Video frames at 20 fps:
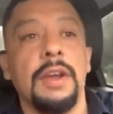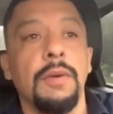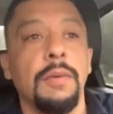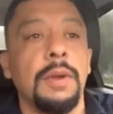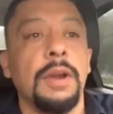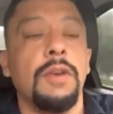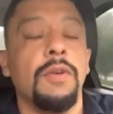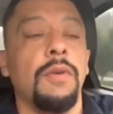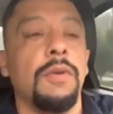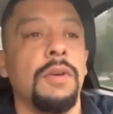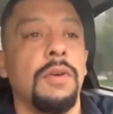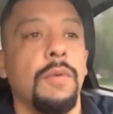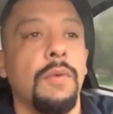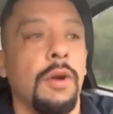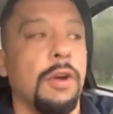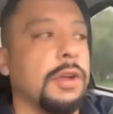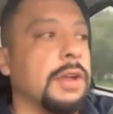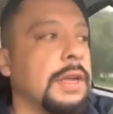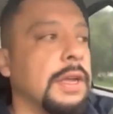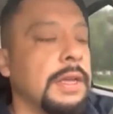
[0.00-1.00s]
We're going to work.
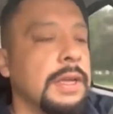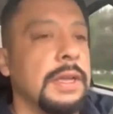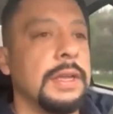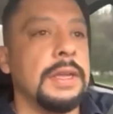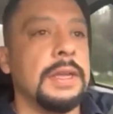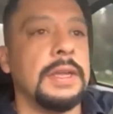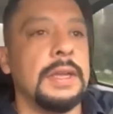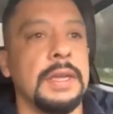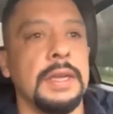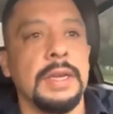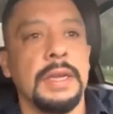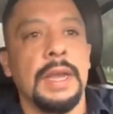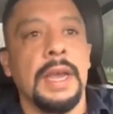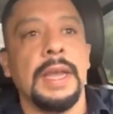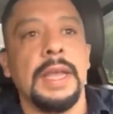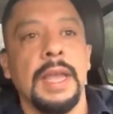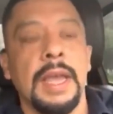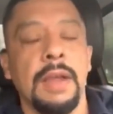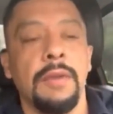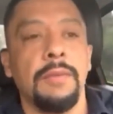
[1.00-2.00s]

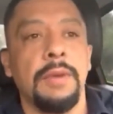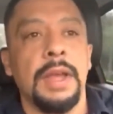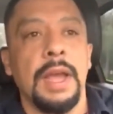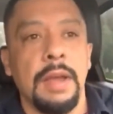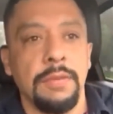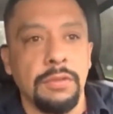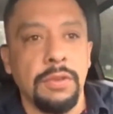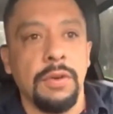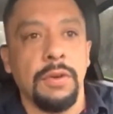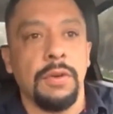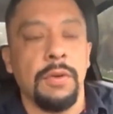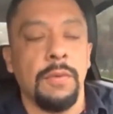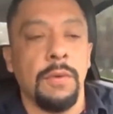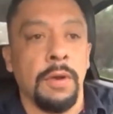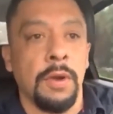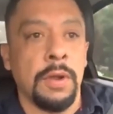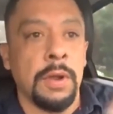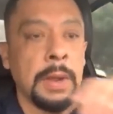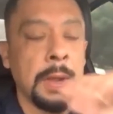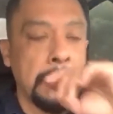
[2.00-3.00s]
Again, we have to go to work,
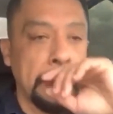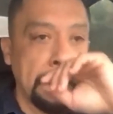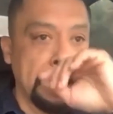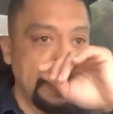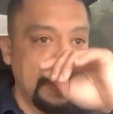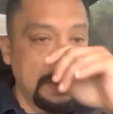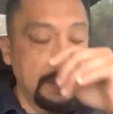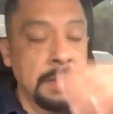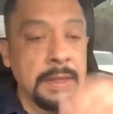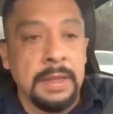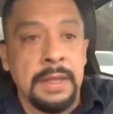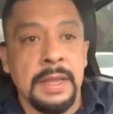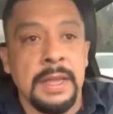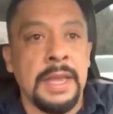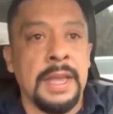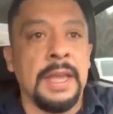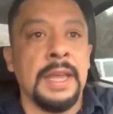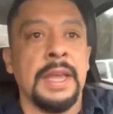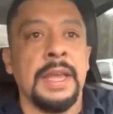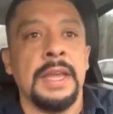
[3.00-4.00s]

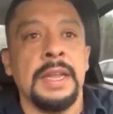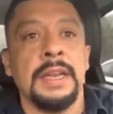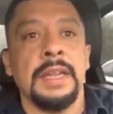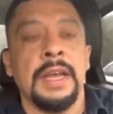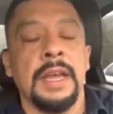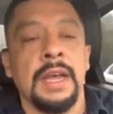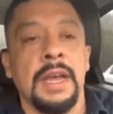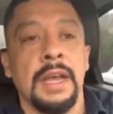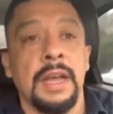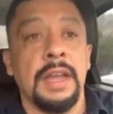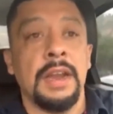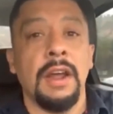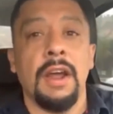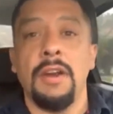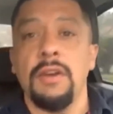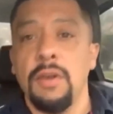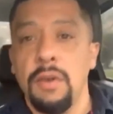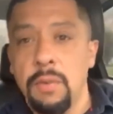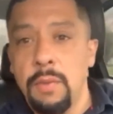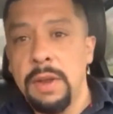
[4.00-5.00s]
and on
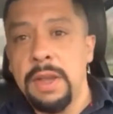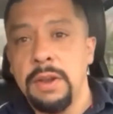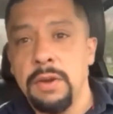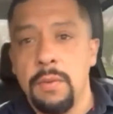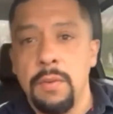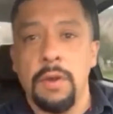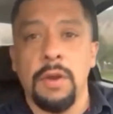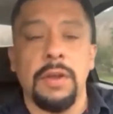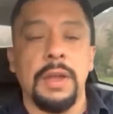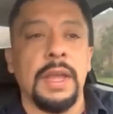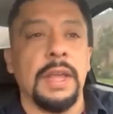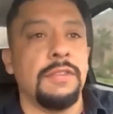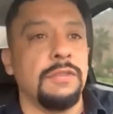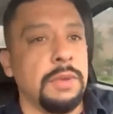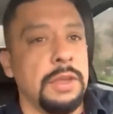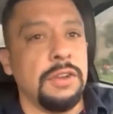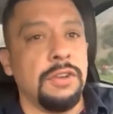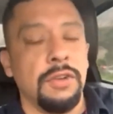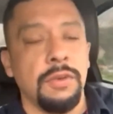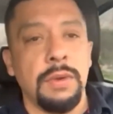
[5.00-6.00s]
our way to work, as we
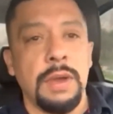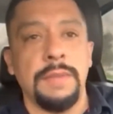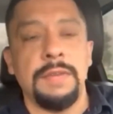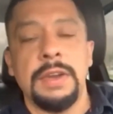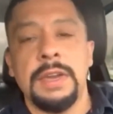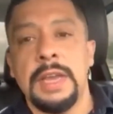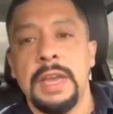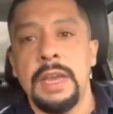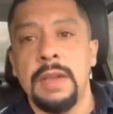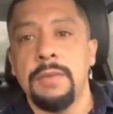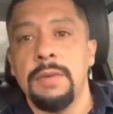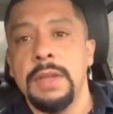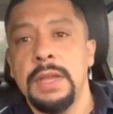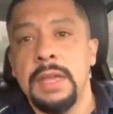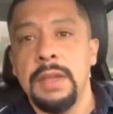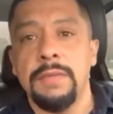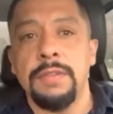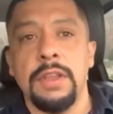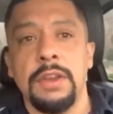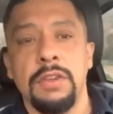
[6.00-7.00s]
do every day, we
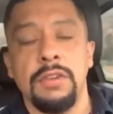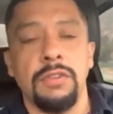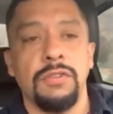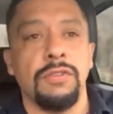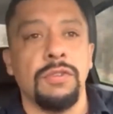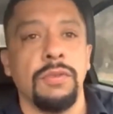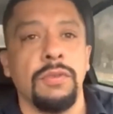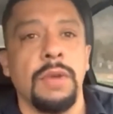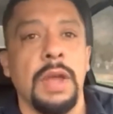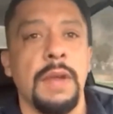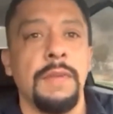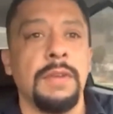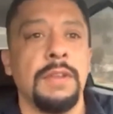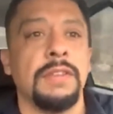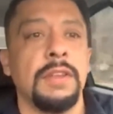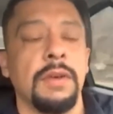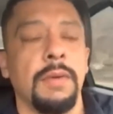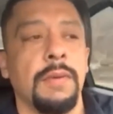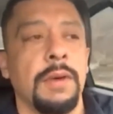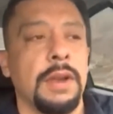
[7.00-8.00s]
give the news to every
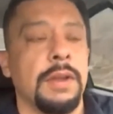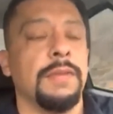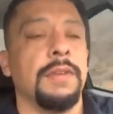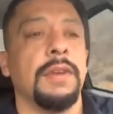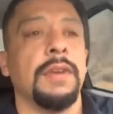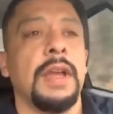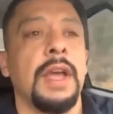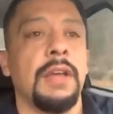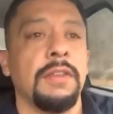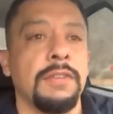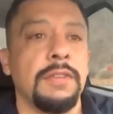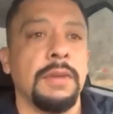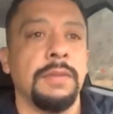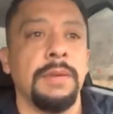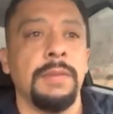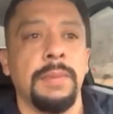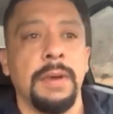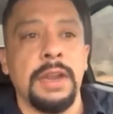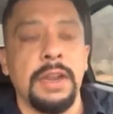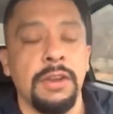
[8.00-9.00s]
single one of you. How's
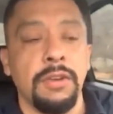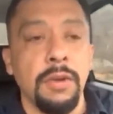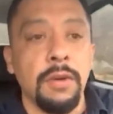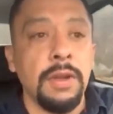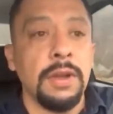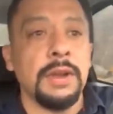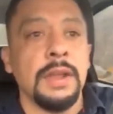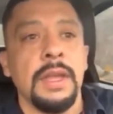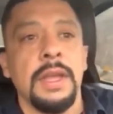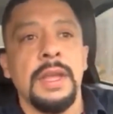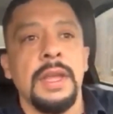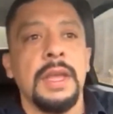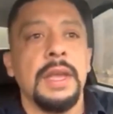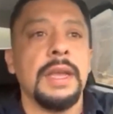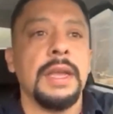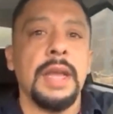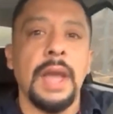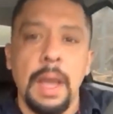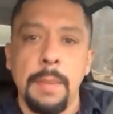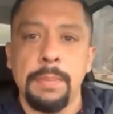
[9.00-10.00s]
everybody doing?
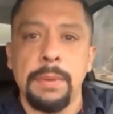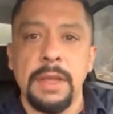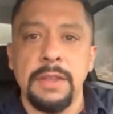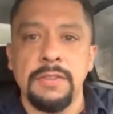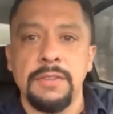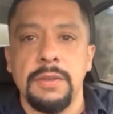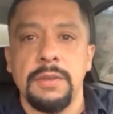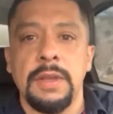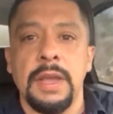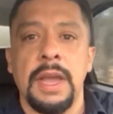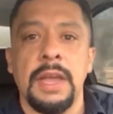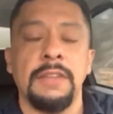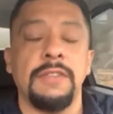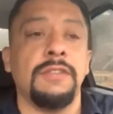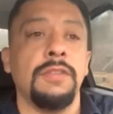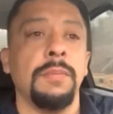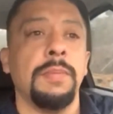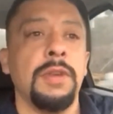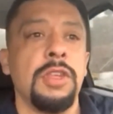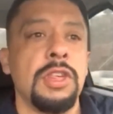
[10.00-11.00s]
God bless you guys.
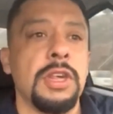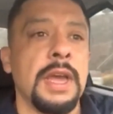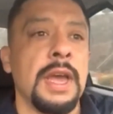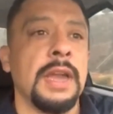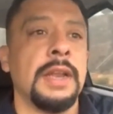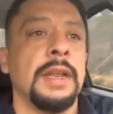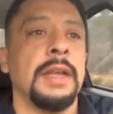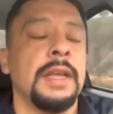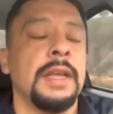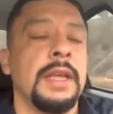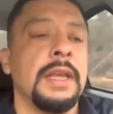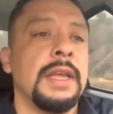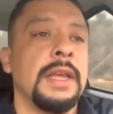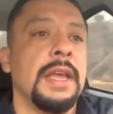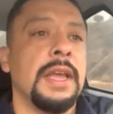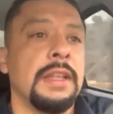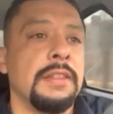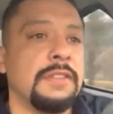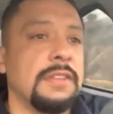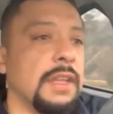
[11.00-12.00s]
Super chat.
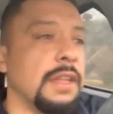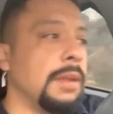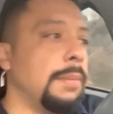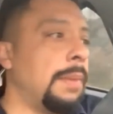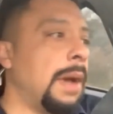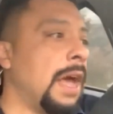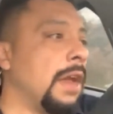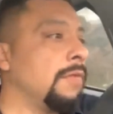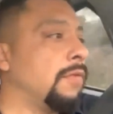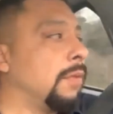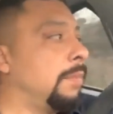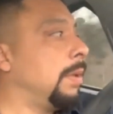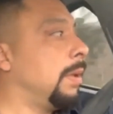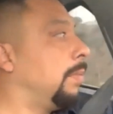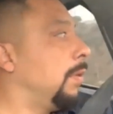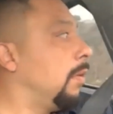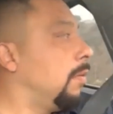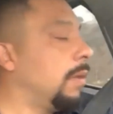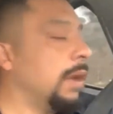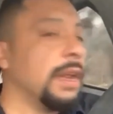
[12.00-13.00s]
It's on the bottom. People that
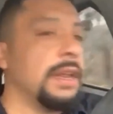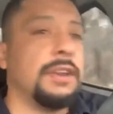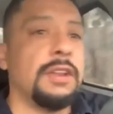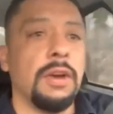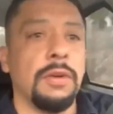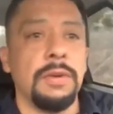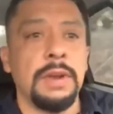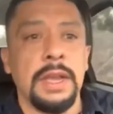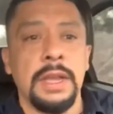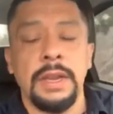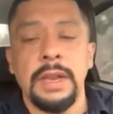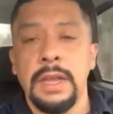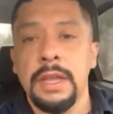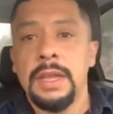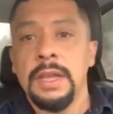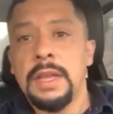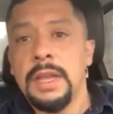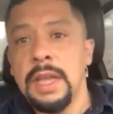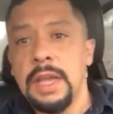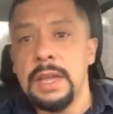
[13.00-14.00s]
want to donate
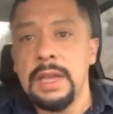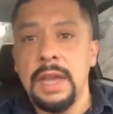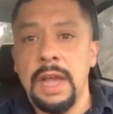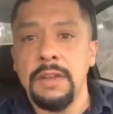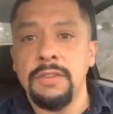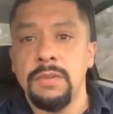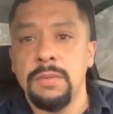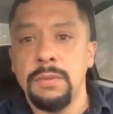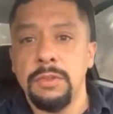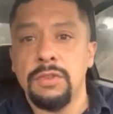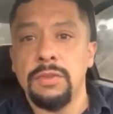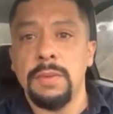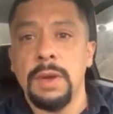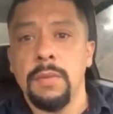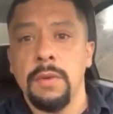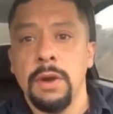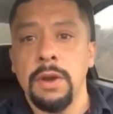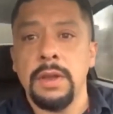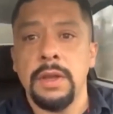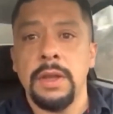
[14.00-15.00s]
and contribute to my work.
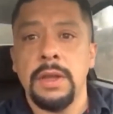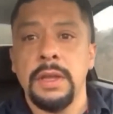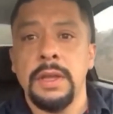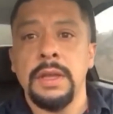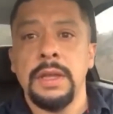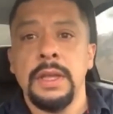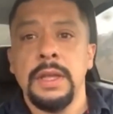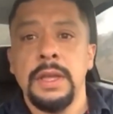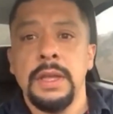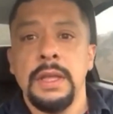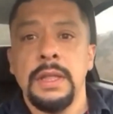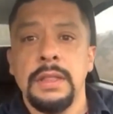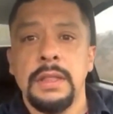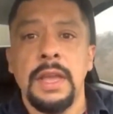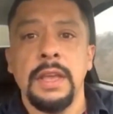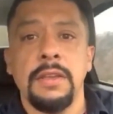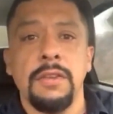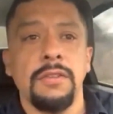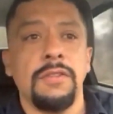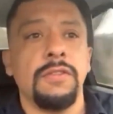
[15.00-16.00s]
Thank you
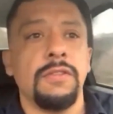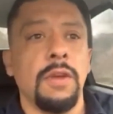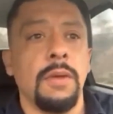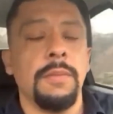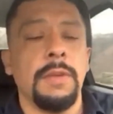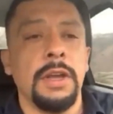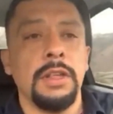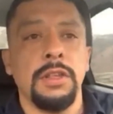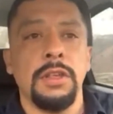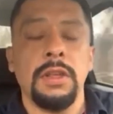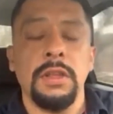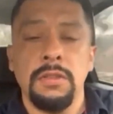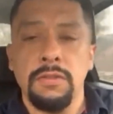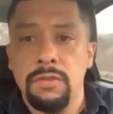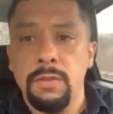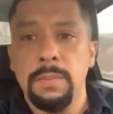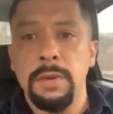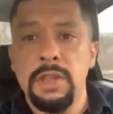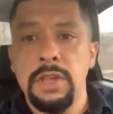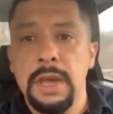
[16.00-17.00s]
so much. Super
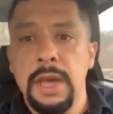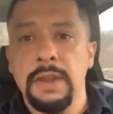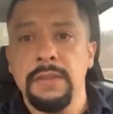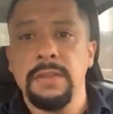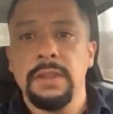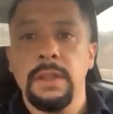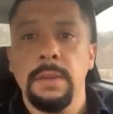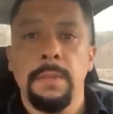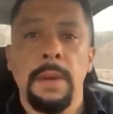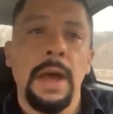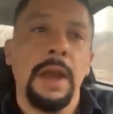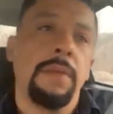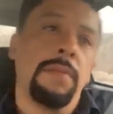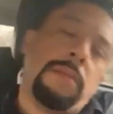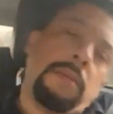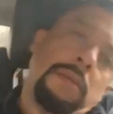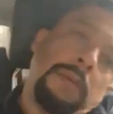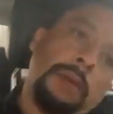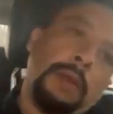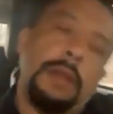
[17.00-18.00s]
chat is on the
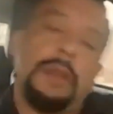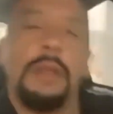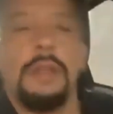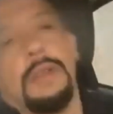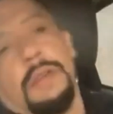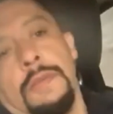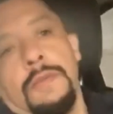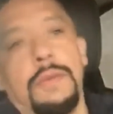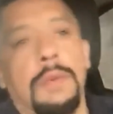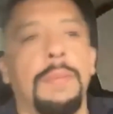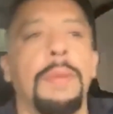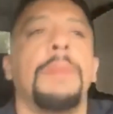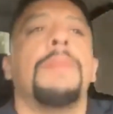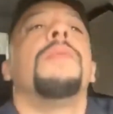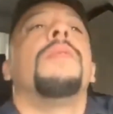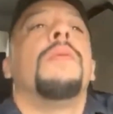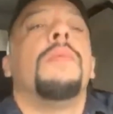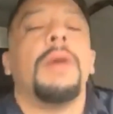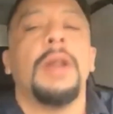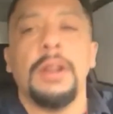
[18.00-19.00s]
bottom for people that
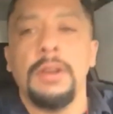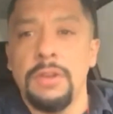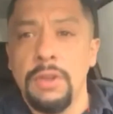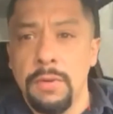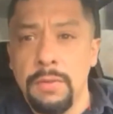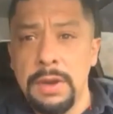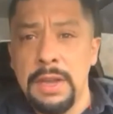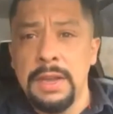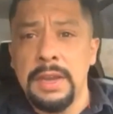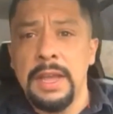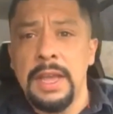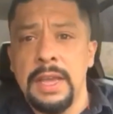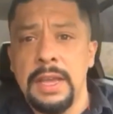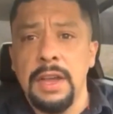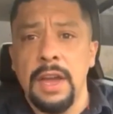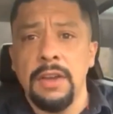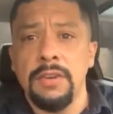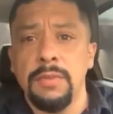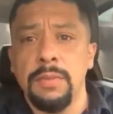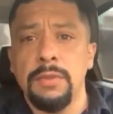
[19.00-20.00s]
want to donate and
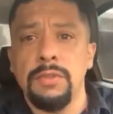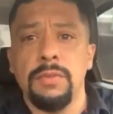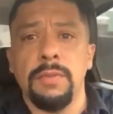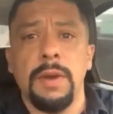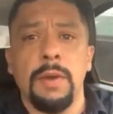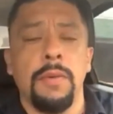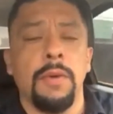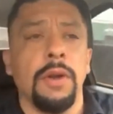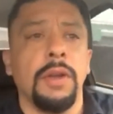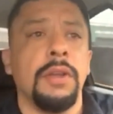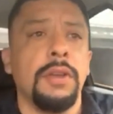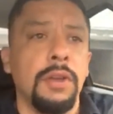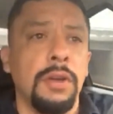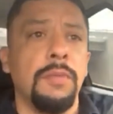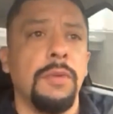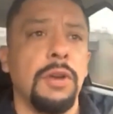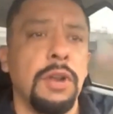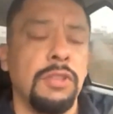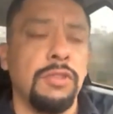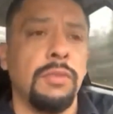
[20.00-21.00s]
contribute to my work. Good
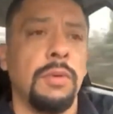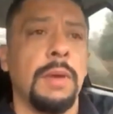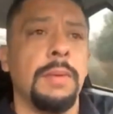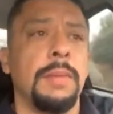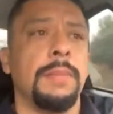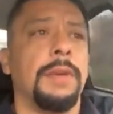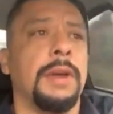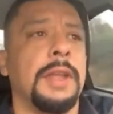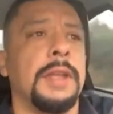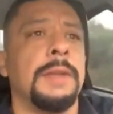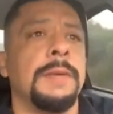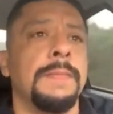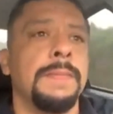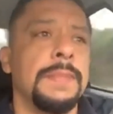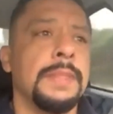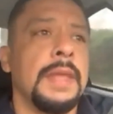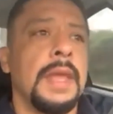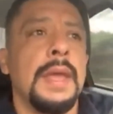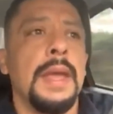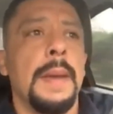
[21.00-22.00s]
morning to everybody.
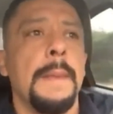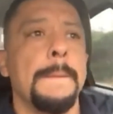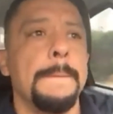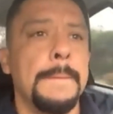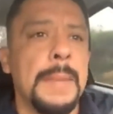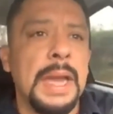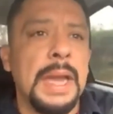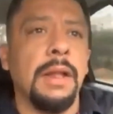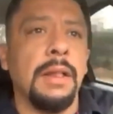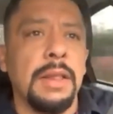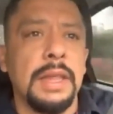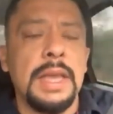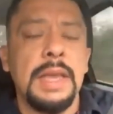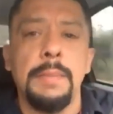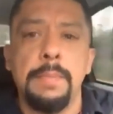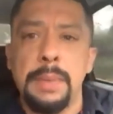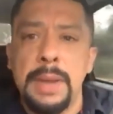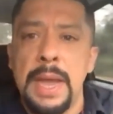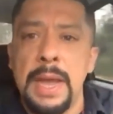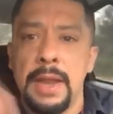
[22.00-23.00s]
Mail-in
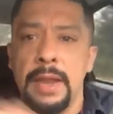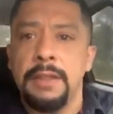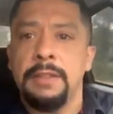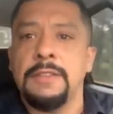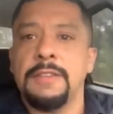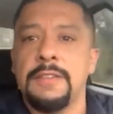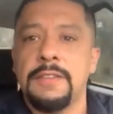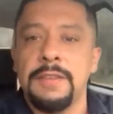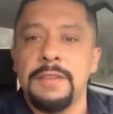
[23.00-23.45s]
ballots.